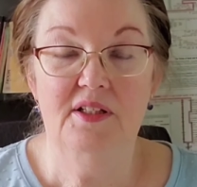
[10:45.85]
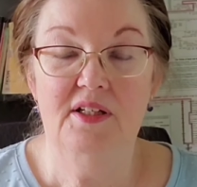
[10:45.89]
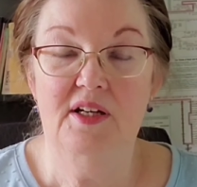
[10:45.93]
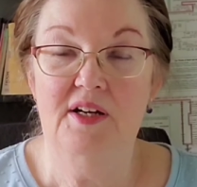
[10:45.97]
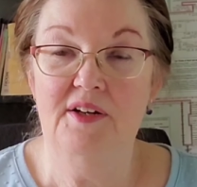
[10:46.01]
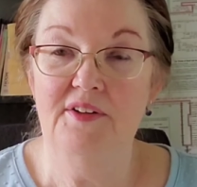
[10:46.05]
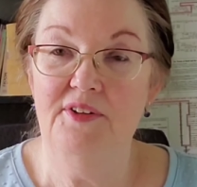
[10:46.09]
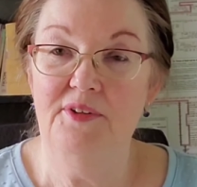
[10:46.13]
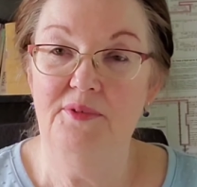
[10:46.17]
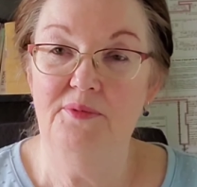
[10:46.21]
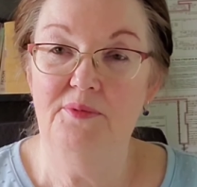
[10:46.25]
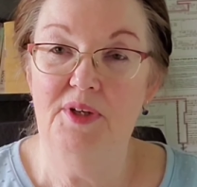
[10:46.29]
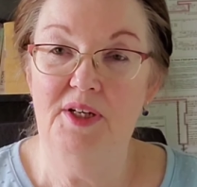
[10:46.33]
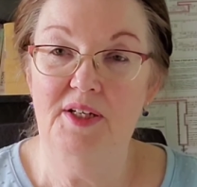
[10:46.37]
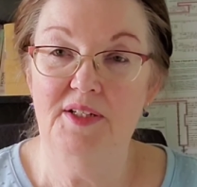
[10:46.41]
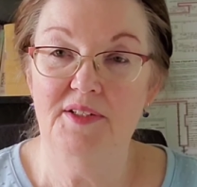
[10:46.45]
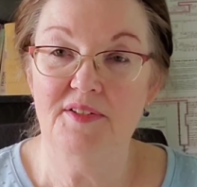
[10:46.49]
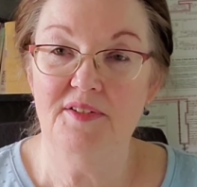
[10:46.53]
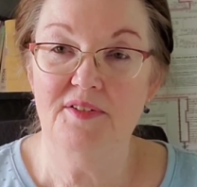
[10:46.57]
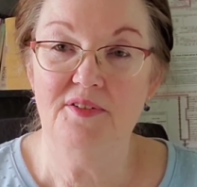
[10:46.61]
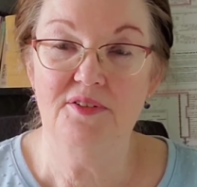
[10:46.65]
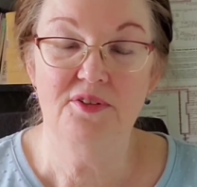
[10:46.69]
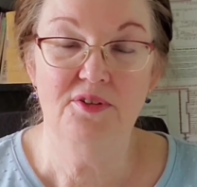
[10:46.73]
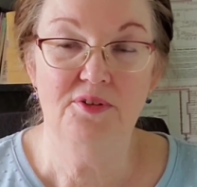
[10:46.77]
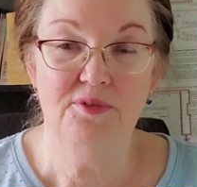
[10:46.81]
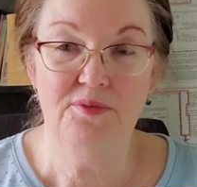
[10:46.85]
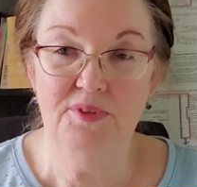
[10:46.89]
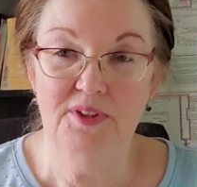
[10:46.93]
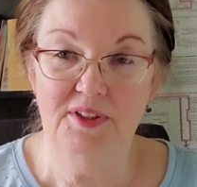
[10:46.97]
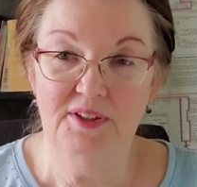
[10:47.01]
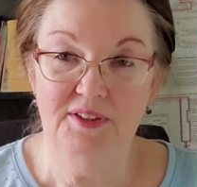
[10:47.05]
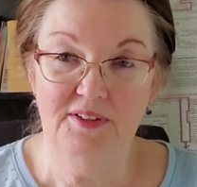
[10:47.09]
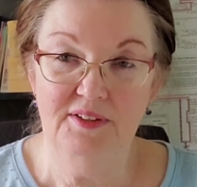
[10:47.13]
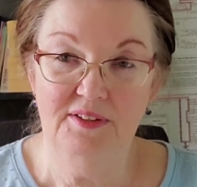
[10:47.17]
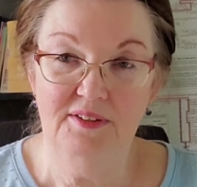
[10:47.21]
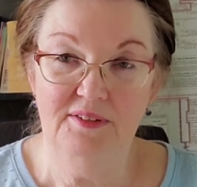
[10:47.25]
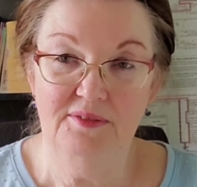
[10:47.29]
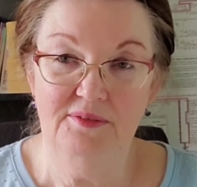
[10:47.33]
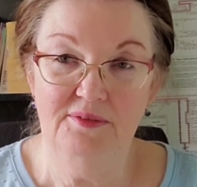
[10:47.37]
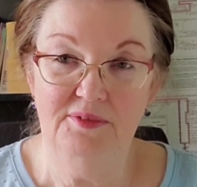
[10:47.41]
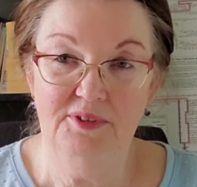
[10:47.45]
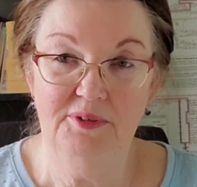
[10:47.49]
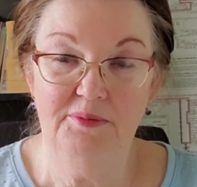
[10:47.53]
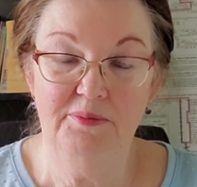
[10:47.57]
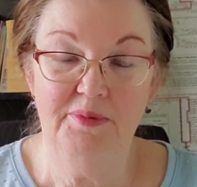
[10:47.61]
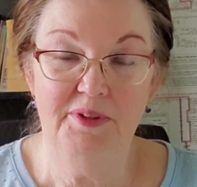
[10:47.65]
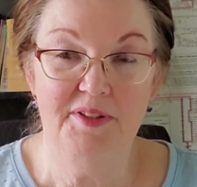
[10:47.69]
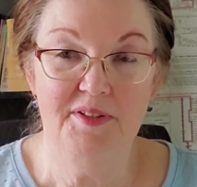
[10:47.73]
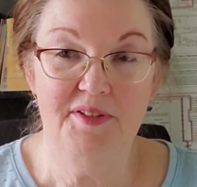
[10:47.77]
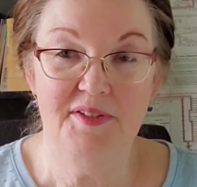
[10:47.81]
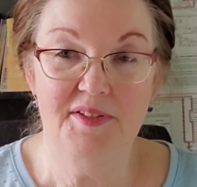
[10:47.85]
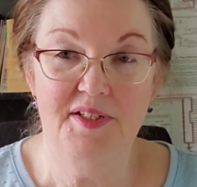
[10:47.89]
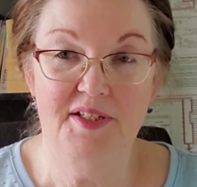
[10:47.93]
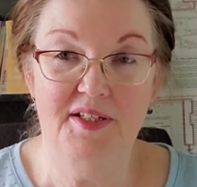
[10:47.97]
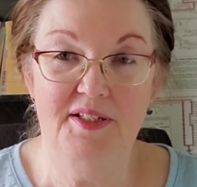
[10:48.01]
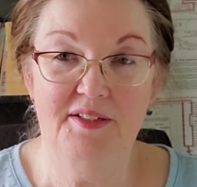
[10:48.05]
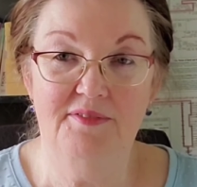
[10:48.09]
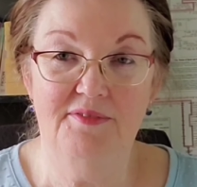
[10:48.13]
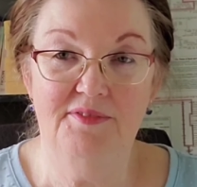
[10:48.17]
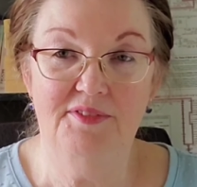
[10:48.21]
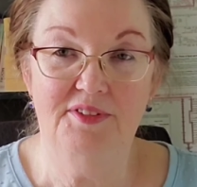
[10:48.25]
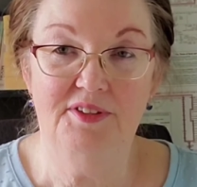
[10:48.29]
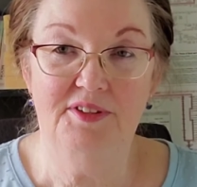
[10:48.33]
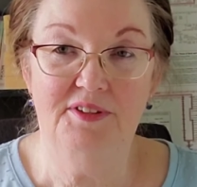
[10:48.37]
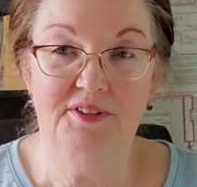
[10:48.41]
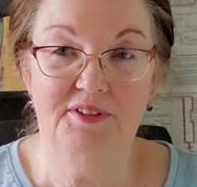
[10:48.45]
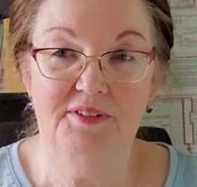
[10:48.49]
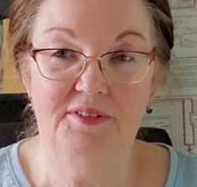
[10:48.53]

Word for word: otherwise, no one will be saved.